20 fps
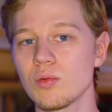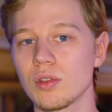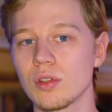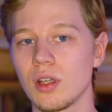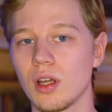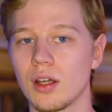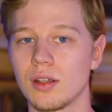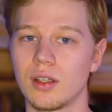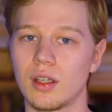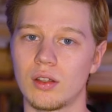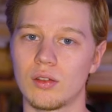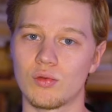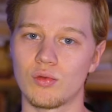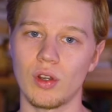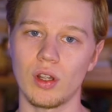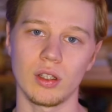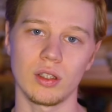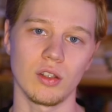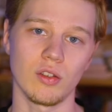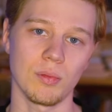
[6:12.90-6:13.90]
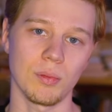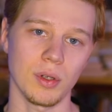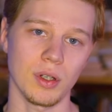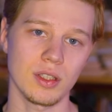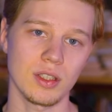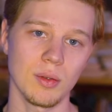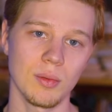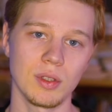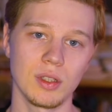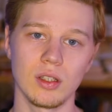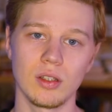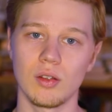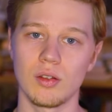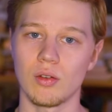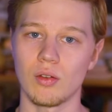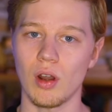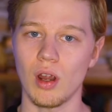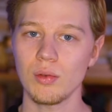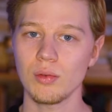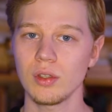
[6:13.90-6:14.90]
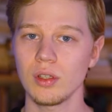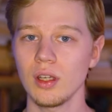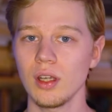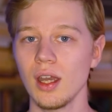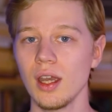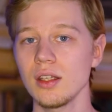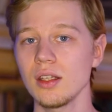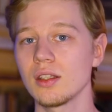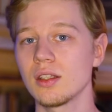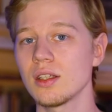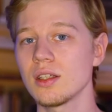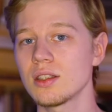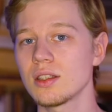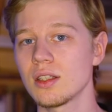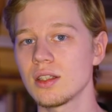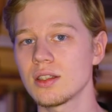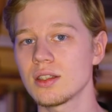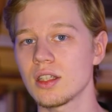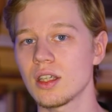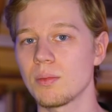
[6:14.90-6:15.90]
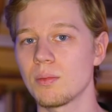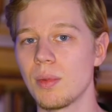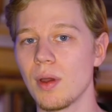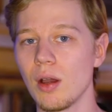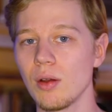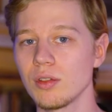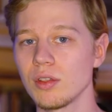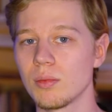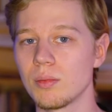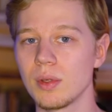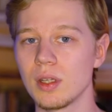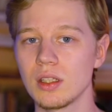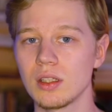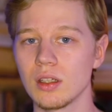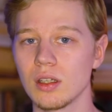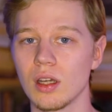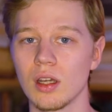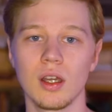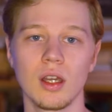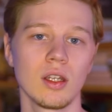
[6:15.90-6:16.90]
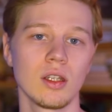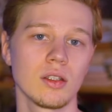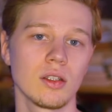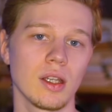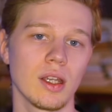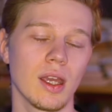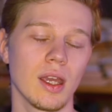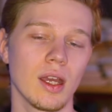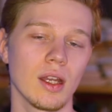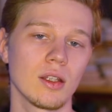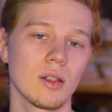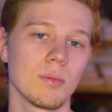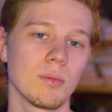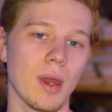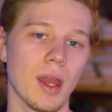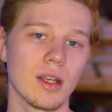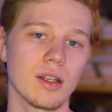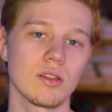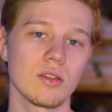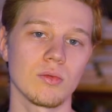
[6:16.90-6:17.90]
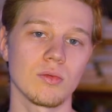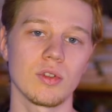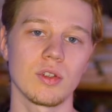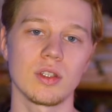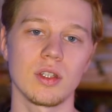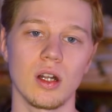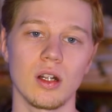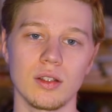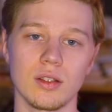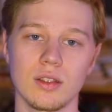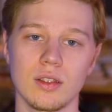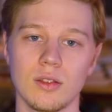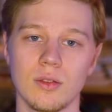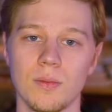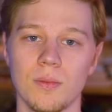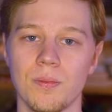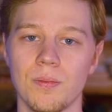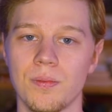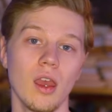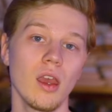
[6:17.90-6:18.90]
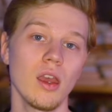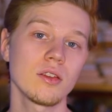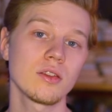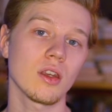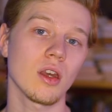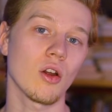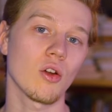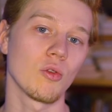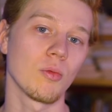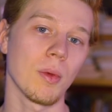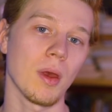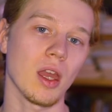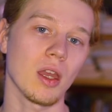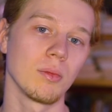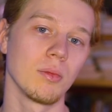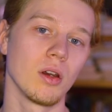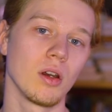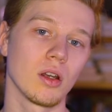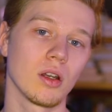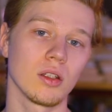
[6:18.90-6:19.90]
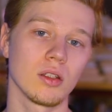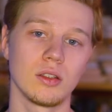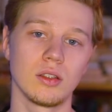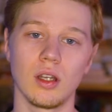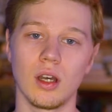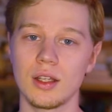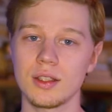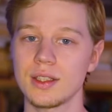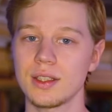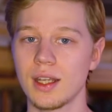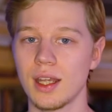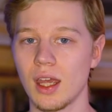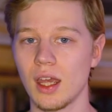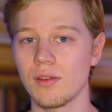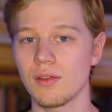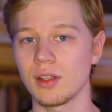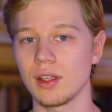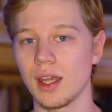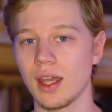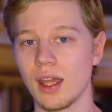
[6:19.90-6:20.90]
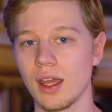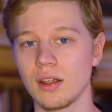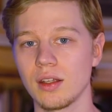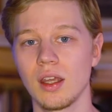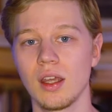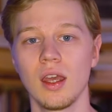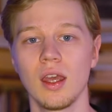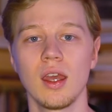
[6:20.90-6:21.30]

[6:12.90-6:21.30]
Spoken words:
were done in relative proximity to the router at a distance about a meter to get maximum results. As our MacBook doesn't have LAN